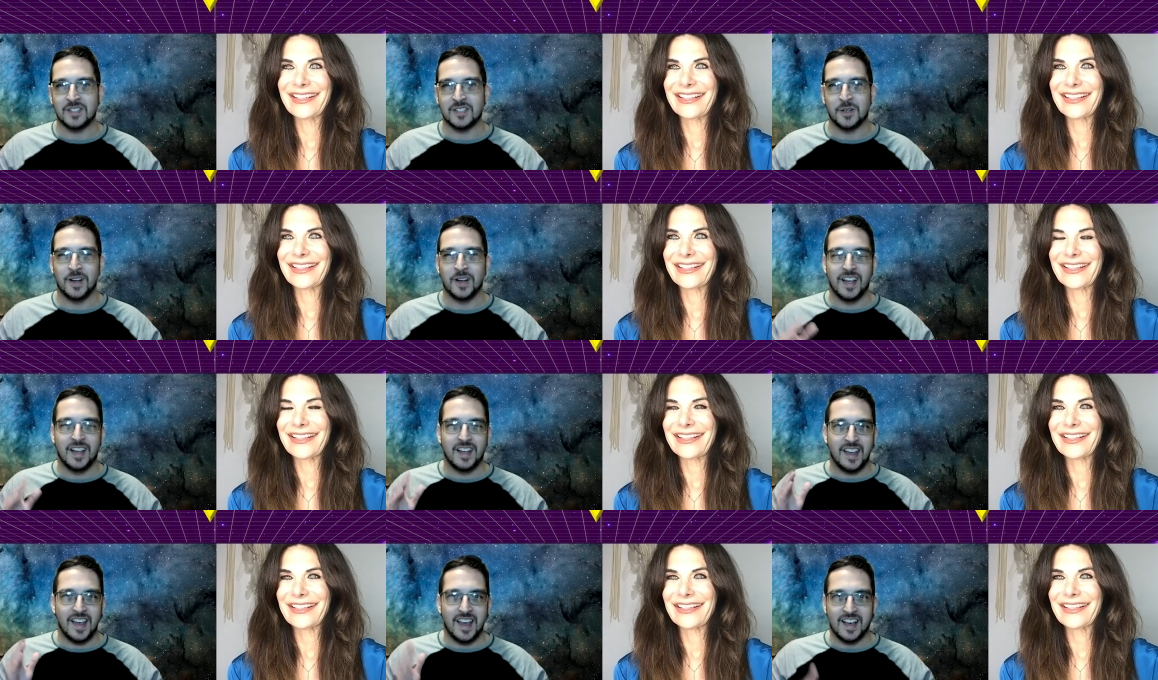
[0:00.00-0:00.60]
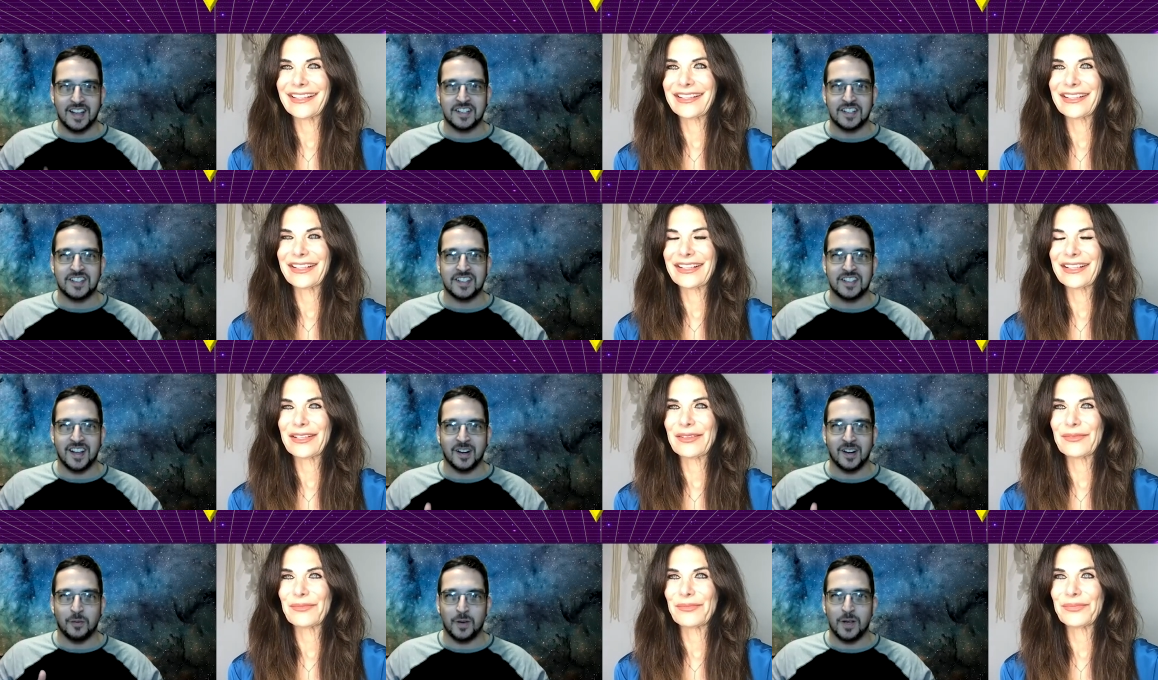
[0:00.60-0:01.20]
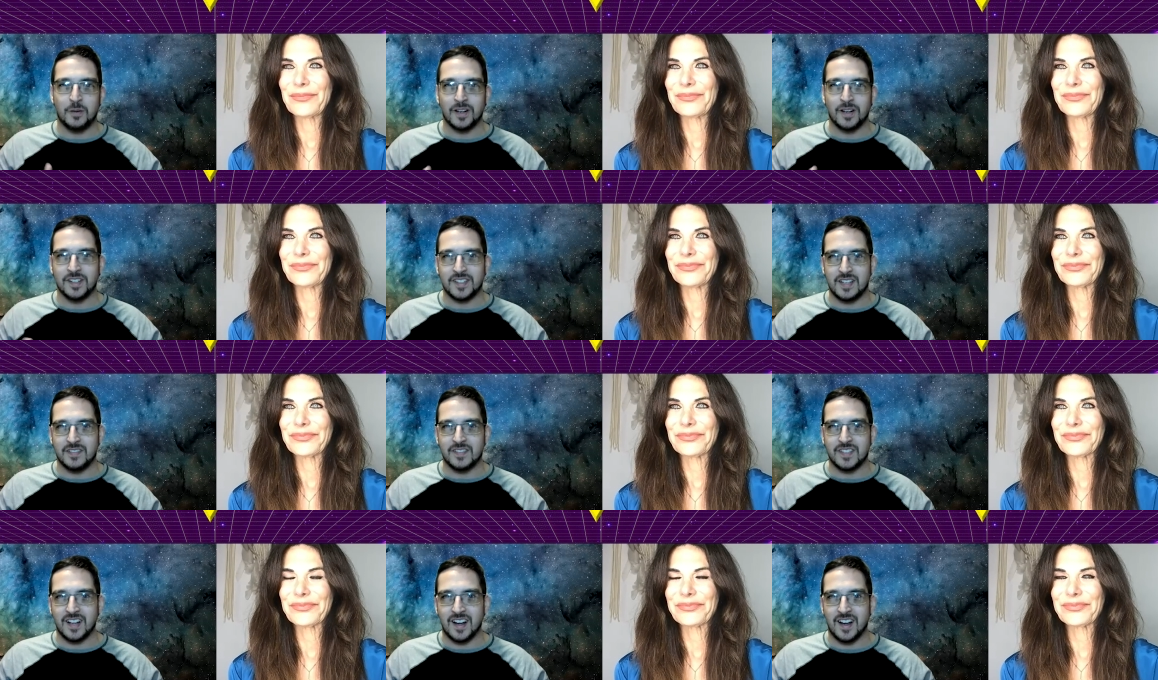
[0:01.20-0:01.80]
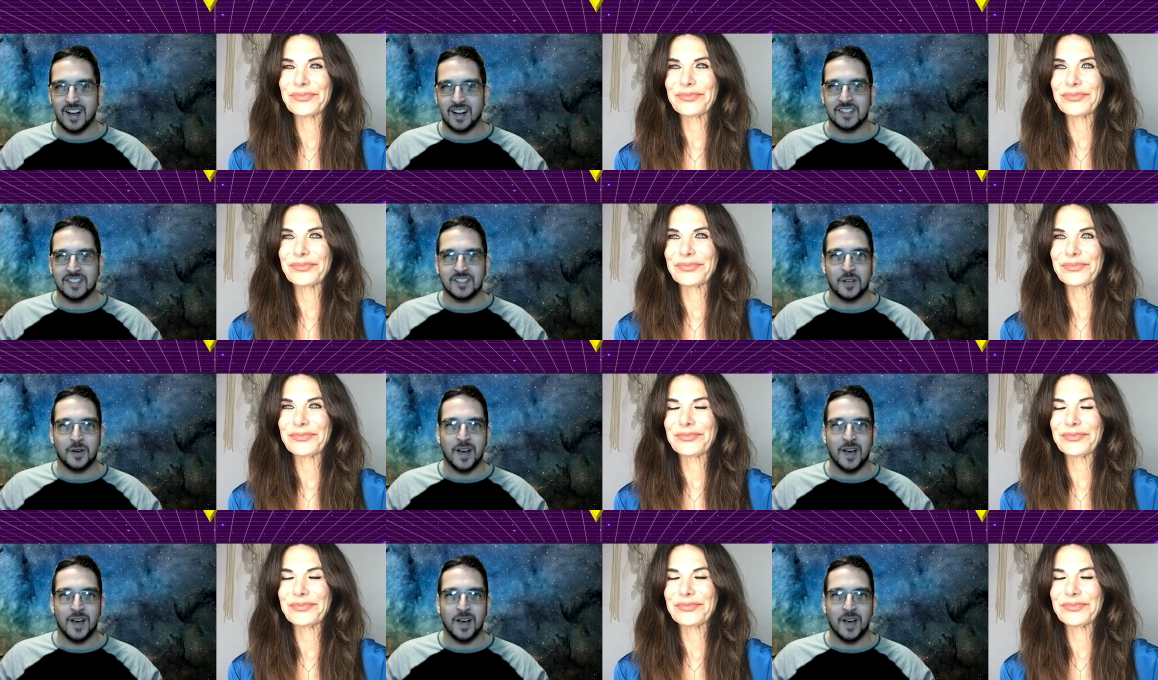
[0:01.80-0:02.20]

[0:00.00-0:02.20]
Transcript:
Speaker 1: So hashtag we want Divatox.